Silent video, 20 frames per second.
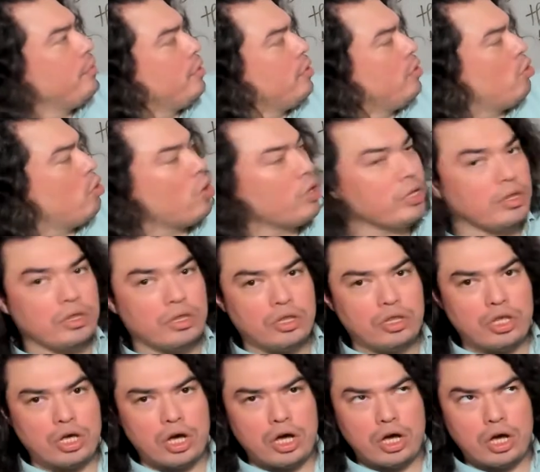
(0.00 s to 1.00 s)
or
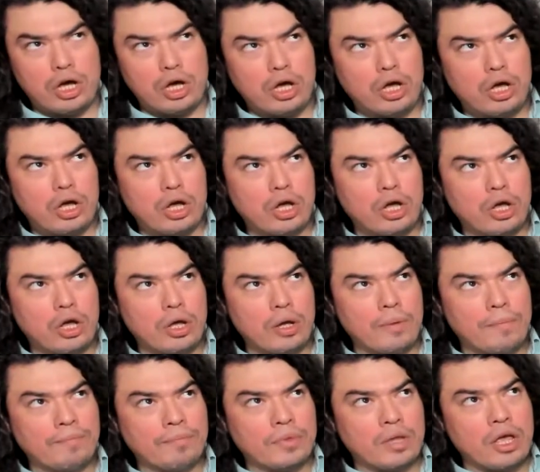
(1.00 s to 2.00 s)
the
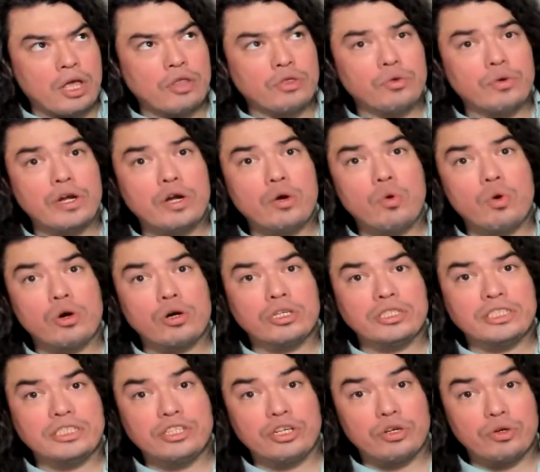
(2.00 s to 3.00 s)
3/4
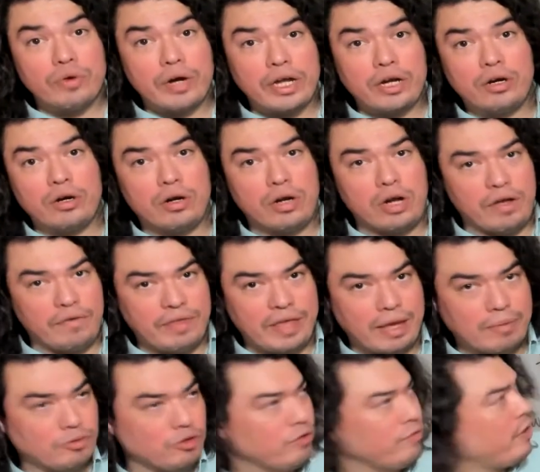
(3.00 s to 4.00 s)
is the greater of the
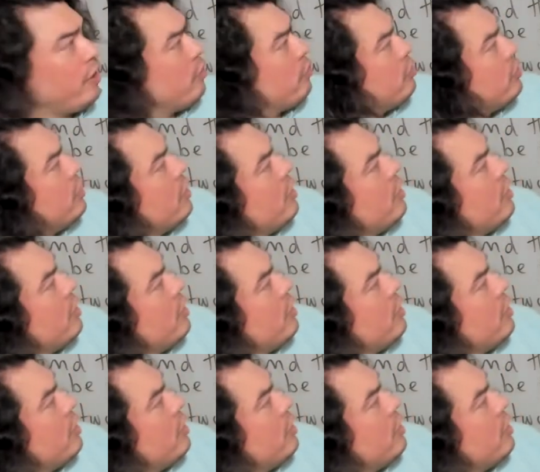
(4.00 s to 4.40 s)
absolute values,